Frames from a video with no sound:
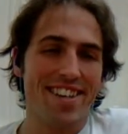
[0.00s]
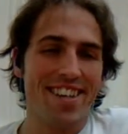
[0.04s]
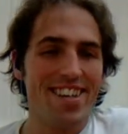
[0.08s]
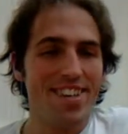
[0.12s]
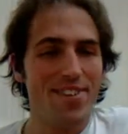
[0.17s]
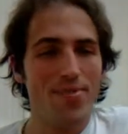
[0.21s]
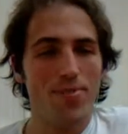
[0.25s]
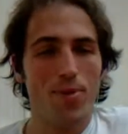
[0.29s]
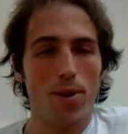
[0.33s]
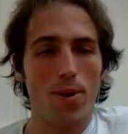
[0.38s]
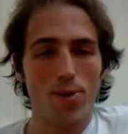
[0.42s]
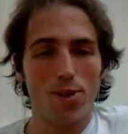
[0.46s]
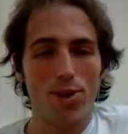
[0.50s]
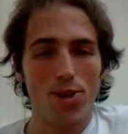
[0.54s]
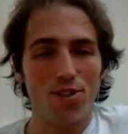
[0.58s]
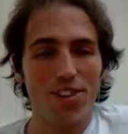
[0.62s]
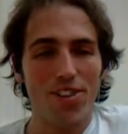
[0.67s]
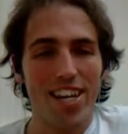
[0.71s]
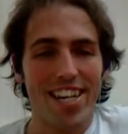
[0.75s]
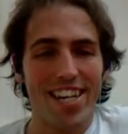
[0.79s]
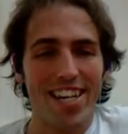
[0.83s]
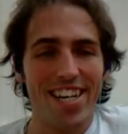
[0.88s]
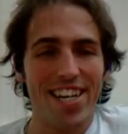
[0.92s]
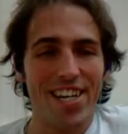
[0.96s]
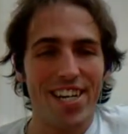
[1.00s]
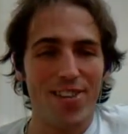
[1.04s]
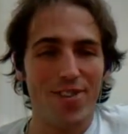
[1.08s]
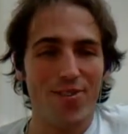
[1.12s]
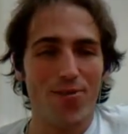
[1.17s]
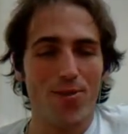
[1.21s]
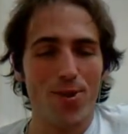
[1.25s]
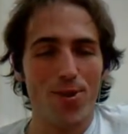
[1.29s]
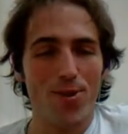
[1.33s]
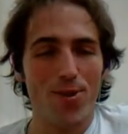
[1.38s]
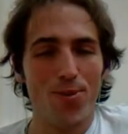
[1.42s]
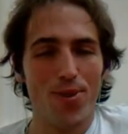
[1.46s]
probably should have taken any in the
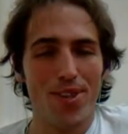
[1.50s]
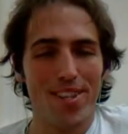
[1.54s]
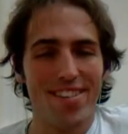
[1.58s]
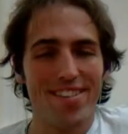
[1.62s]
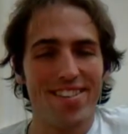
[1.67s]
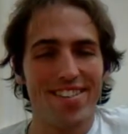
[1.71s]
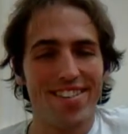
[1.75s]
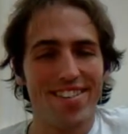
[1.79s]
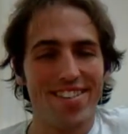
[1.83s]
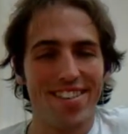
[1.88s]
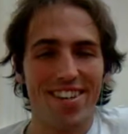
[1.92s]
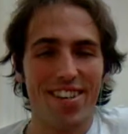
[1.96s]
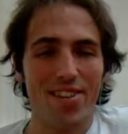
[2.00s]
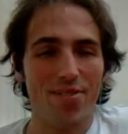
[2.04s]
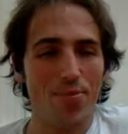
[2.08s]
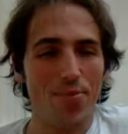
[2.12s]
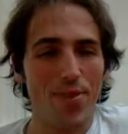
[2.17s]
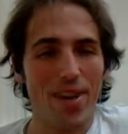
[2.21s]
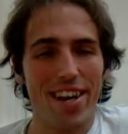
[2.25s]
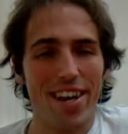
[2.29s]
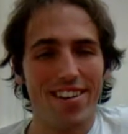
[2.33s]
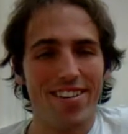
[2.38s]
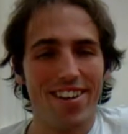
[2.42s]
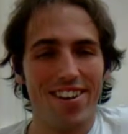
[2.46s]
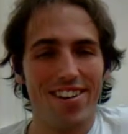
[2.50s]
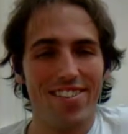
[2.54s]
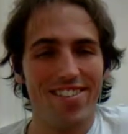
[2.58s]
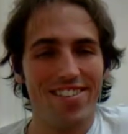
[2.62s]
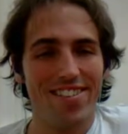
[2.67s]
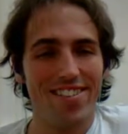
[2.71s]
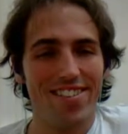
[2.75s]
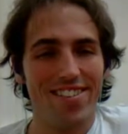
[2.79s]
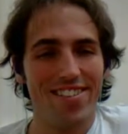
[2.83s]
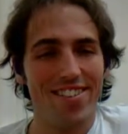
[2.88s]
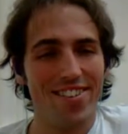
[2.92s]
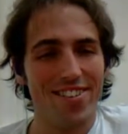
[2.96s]
first place. Giving back's not,
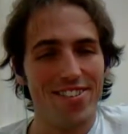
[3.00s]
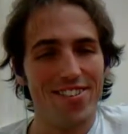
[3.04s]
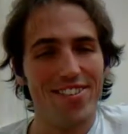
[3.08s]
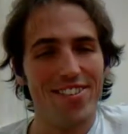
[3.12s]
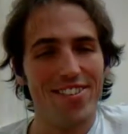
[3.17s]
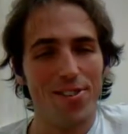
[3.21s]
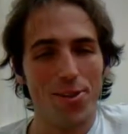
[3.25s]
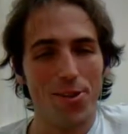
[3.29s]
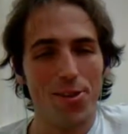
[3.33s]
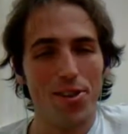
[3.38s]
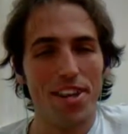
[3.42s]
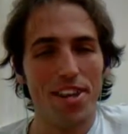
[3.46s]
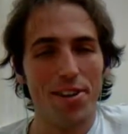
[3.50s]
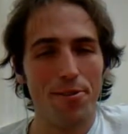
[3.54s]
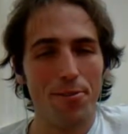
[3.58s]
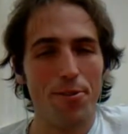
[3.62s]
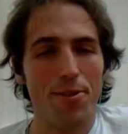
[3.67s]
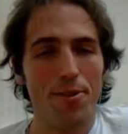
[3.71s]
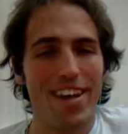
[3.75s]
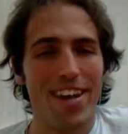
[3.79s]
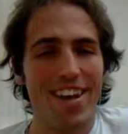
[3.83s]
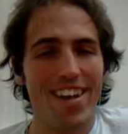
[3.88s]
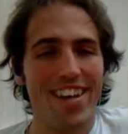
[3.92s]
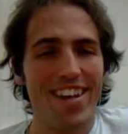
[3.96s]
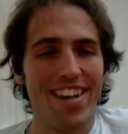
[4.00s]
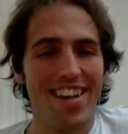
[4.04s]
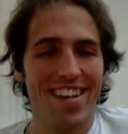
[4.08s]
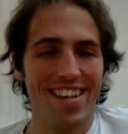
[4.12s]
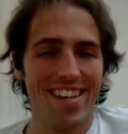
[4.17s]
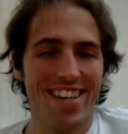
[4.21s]
it's a little late for that.